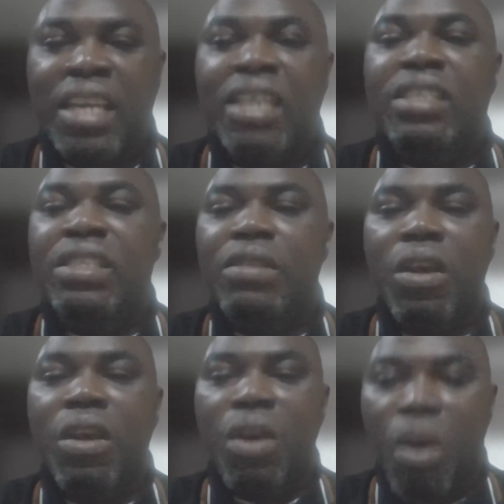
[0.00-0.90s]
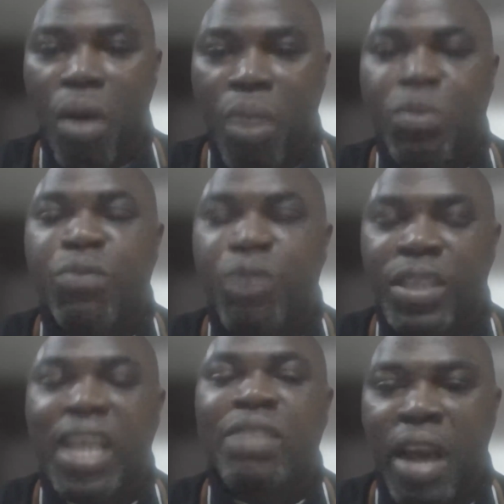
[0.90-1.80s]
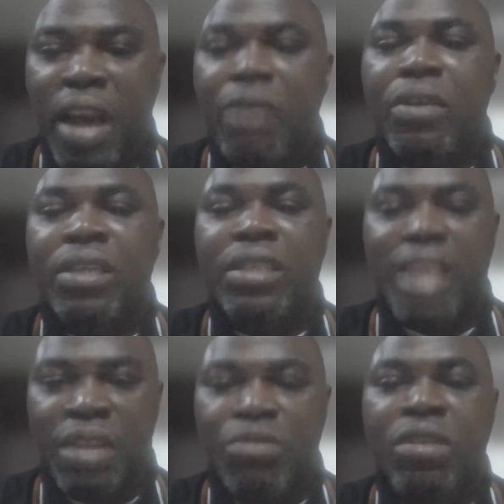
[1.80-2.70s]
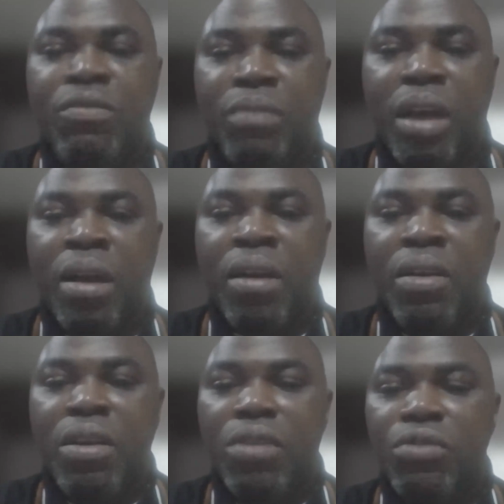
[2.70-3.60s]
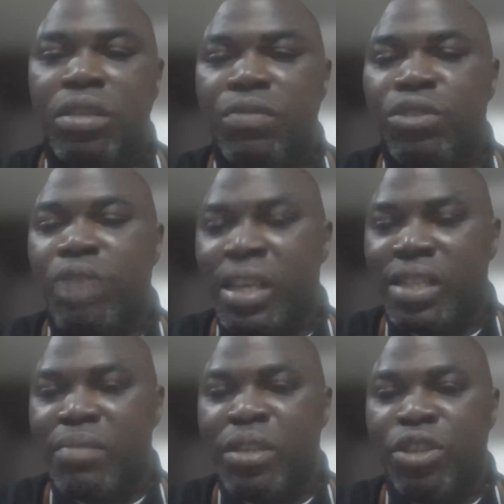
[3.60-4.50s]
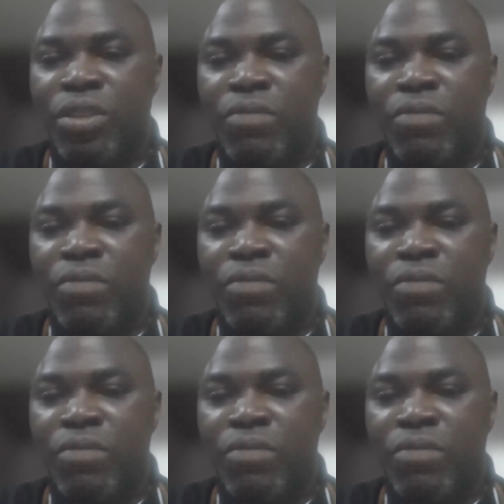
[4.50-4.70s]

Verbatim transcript: it is up to four times more accurate than doing uh, using visual estimation.